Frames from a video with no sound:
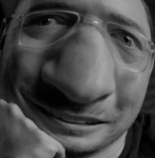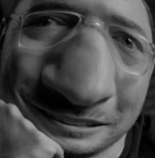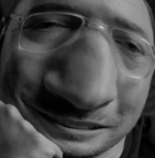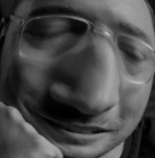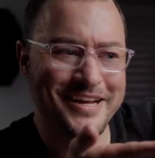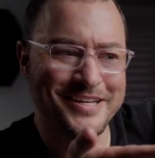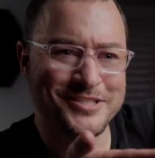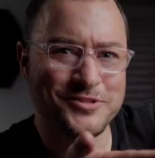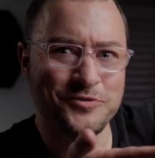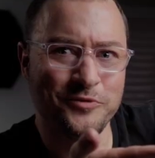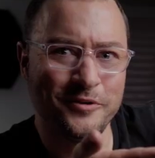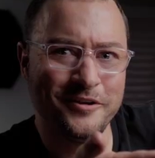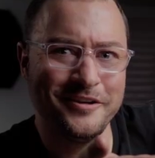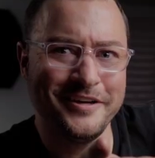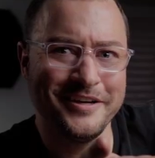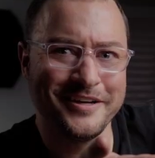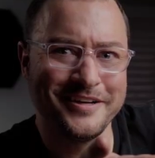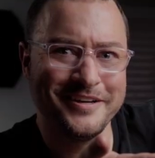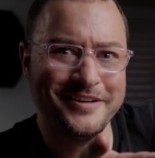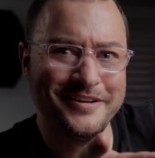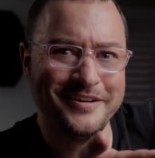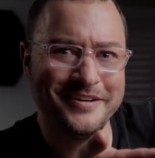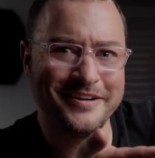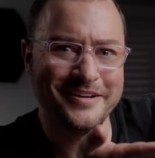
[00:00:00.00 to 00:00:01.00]
It's really
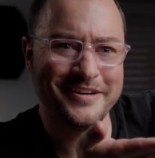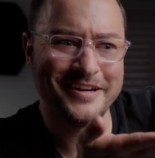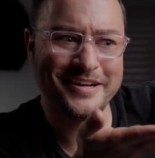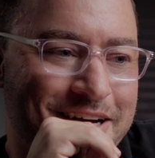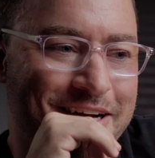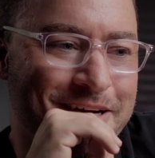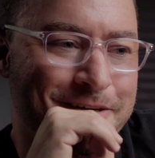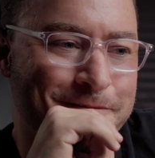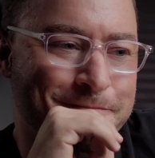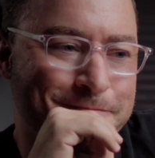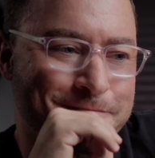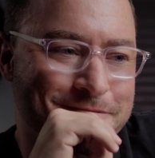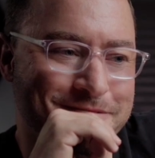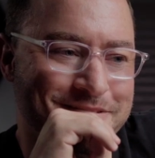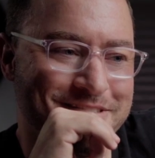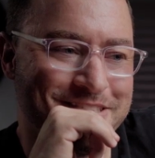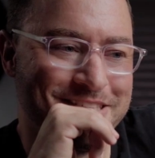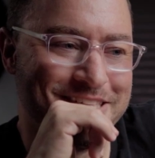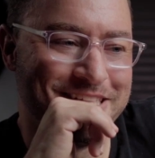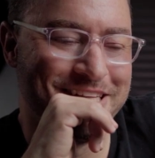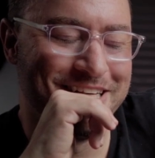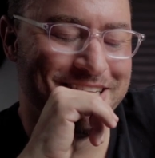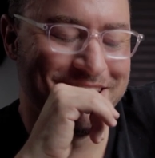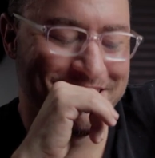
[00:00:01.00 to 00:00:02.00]
good. I'm
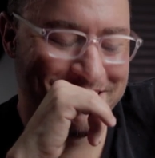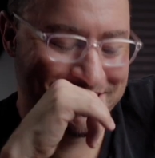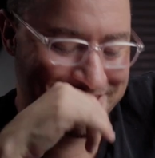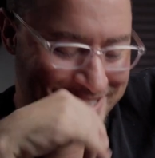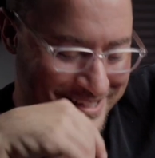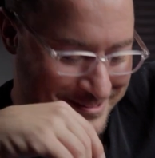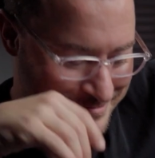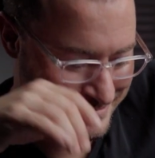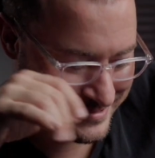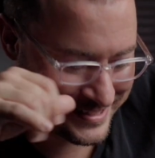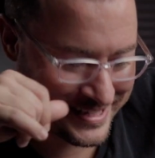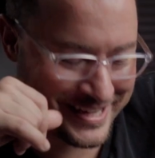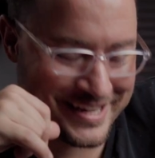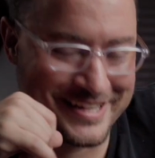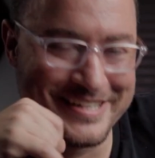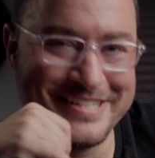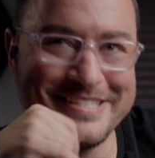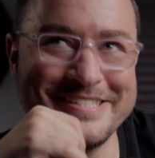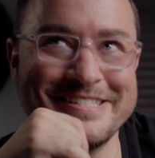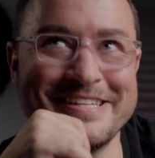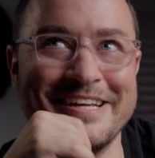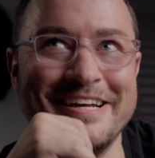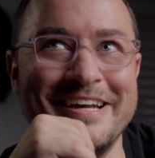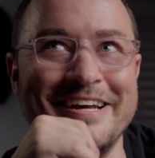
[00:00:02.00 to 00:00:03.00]
kind
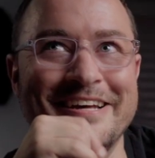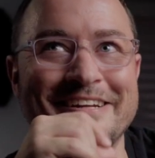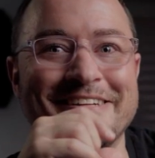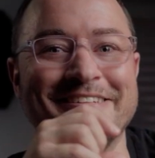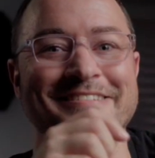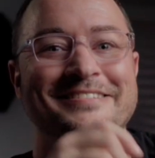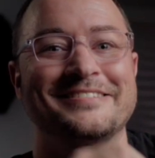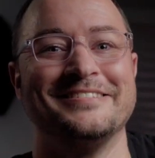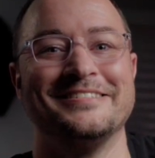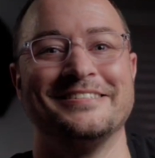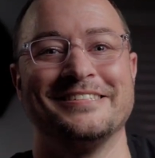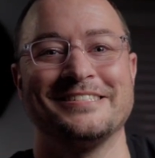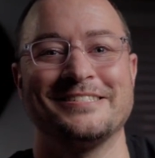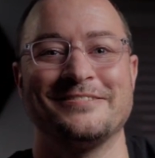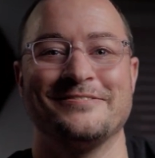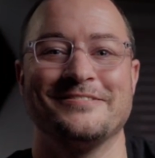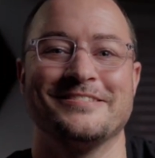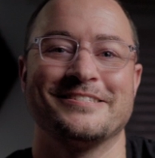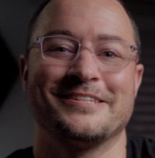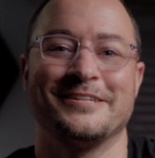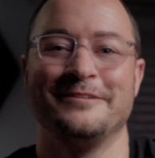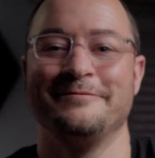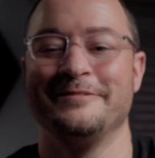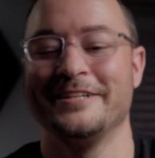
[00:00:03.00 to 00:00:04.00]
of sad because I
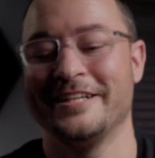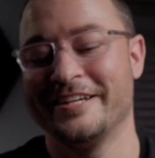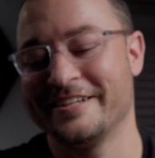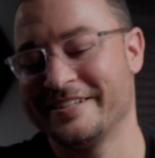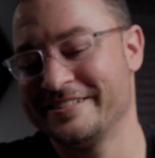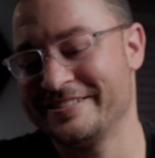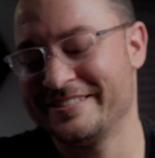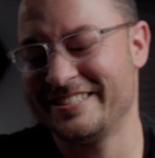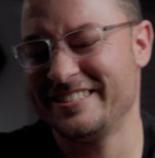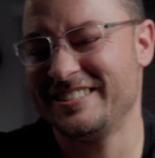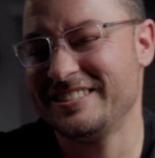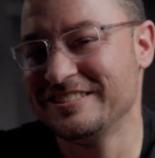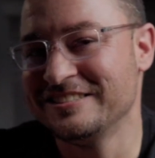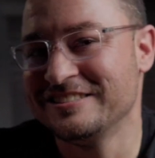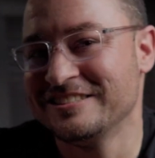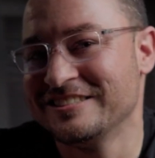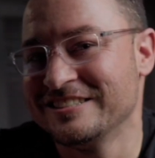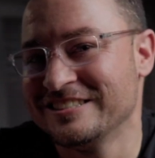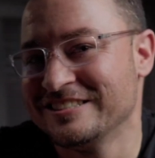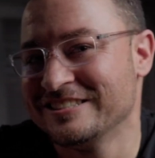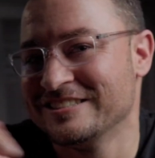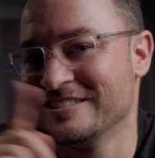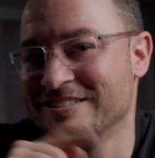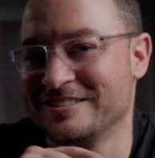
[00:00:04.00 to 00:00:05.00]
was gonna be like,
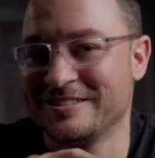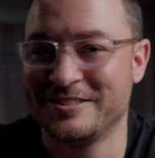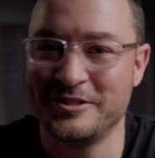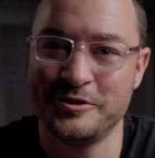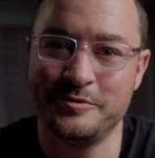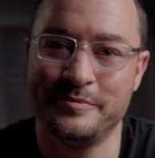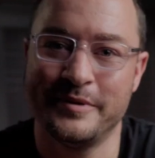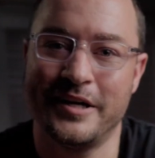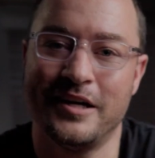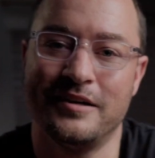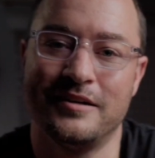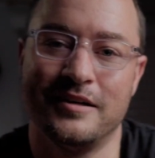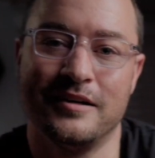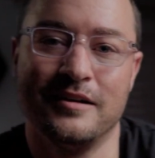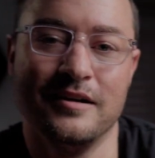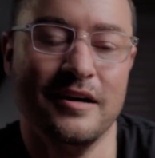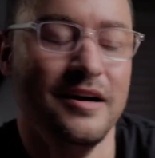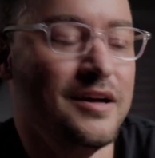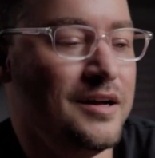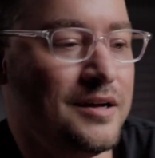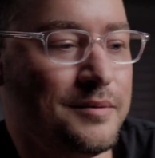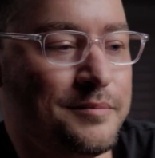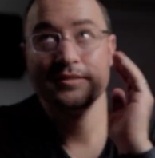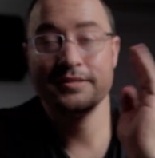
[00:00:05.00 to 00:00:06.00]
do better.
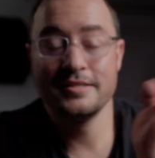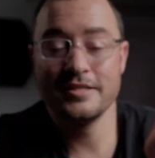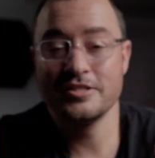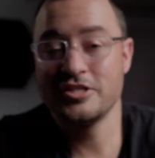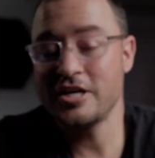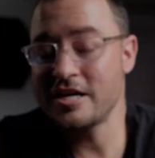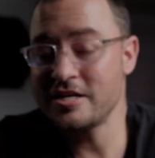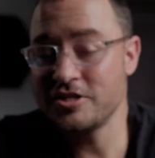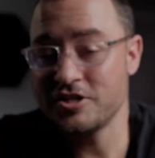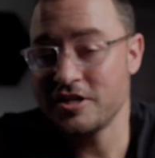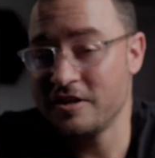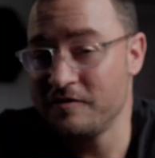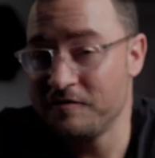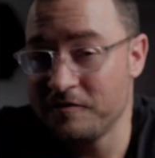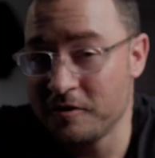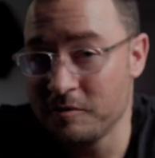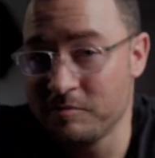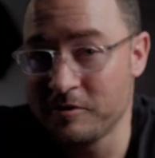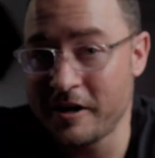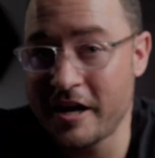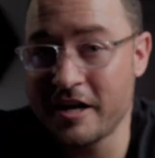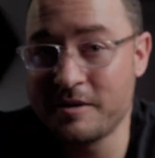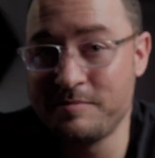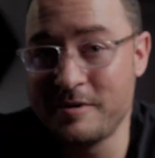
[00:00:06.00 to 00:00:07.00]
Suggestion for
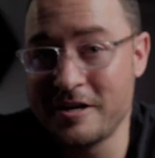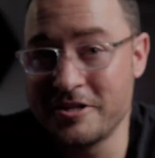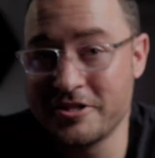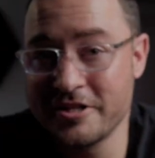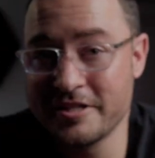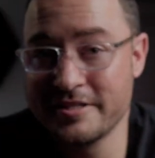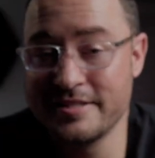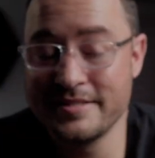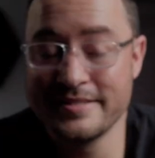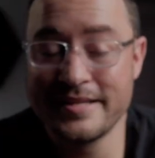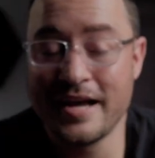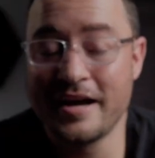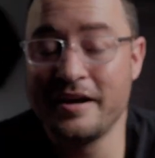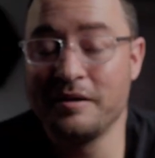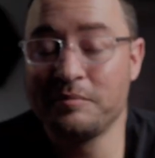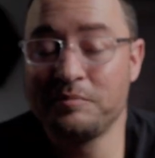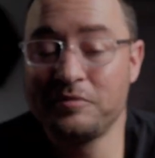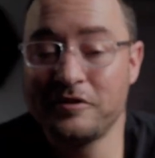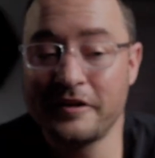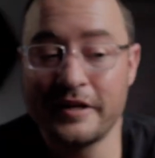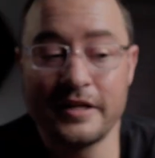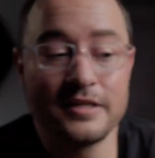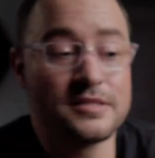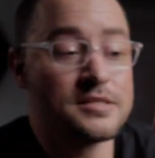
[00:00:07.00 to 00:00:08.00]
Blackmagic design,
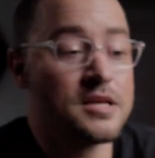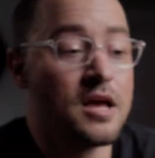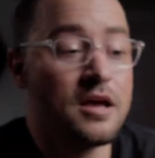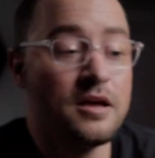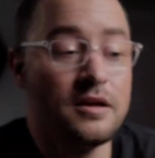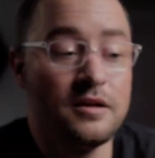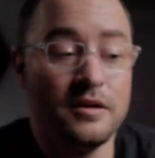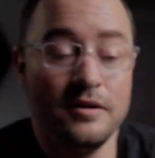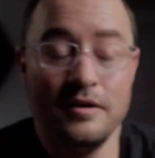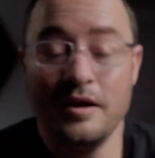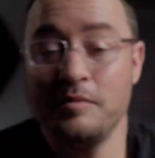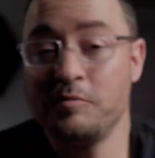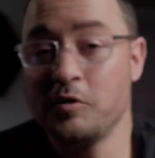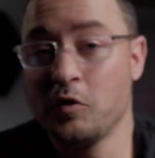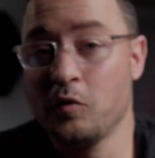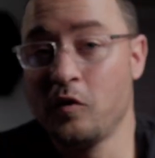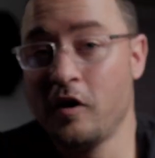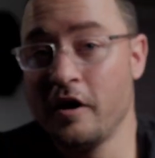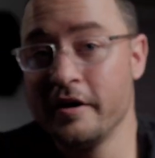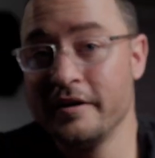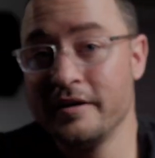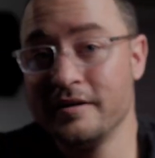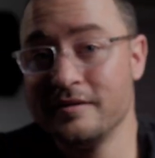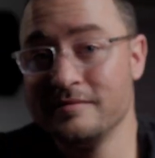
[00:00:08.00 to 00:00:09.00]
please. Number
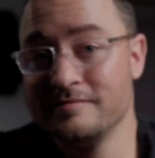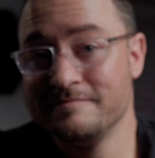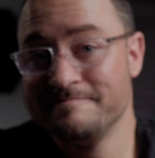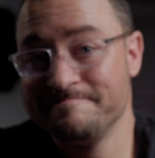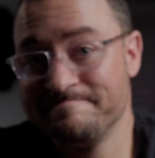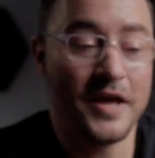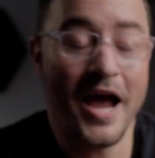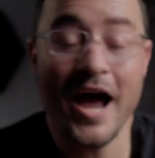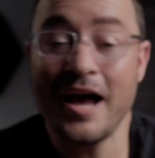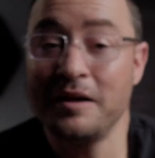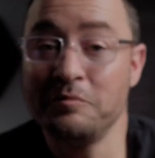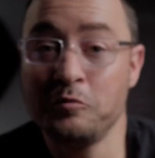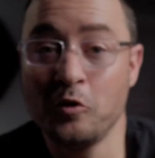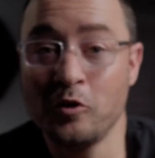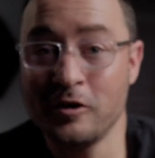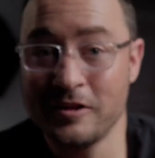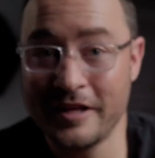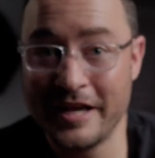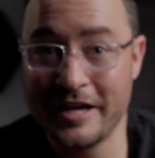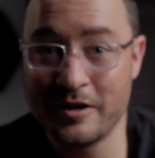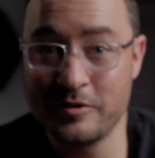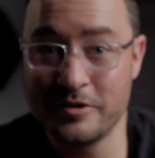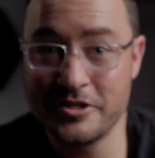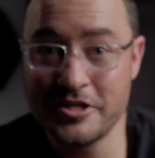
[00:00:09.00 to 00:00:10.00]
1, add more
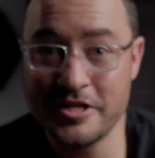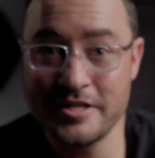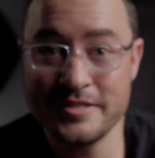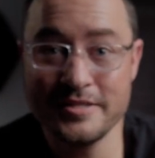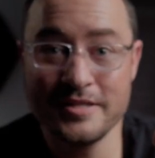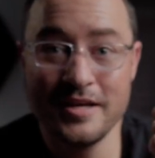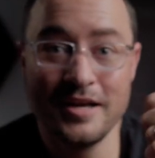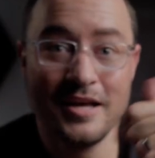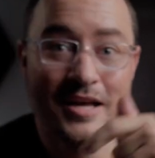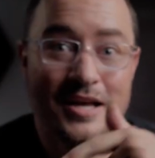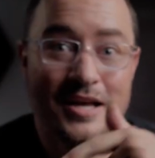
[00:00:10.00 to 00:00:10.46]
languages.